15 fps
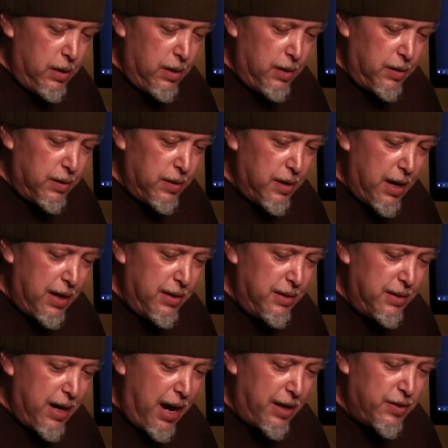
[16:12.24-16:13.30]
You
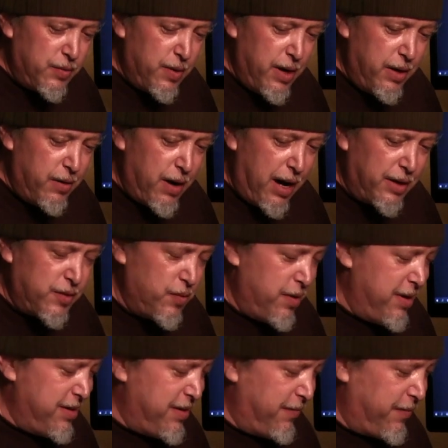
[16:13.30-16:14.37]
deactuate or
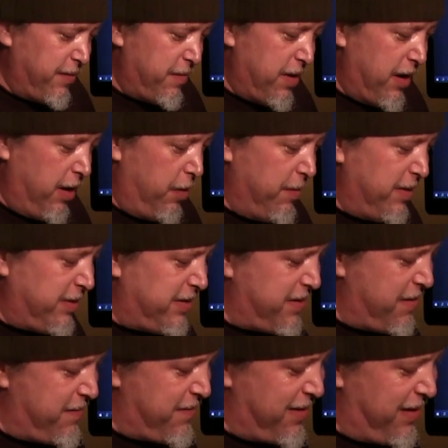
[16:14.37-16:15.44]
actuate different elements
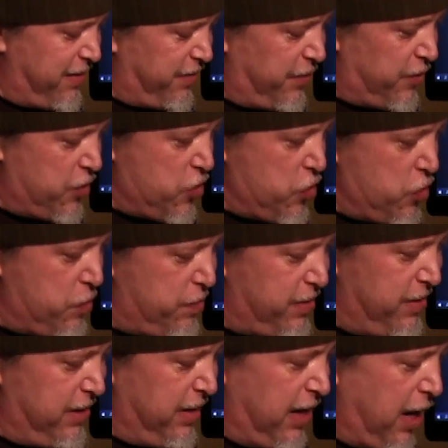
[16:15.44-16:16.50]
of the
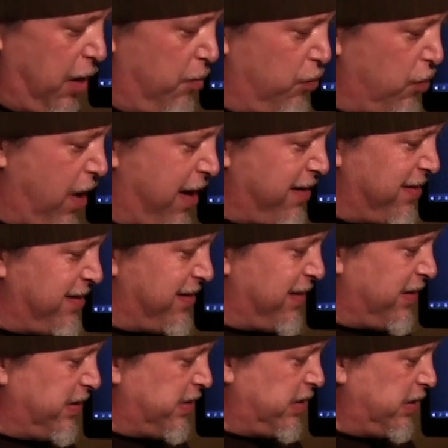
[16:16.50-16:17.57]
loop, how bright it
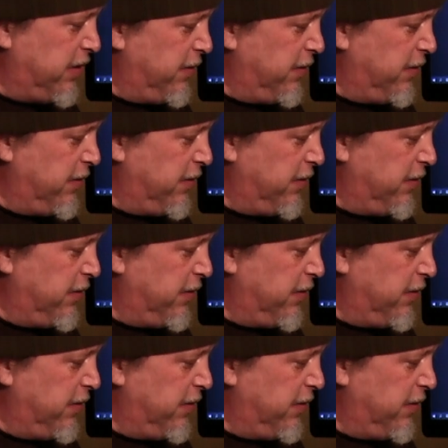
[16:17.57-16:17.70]
is.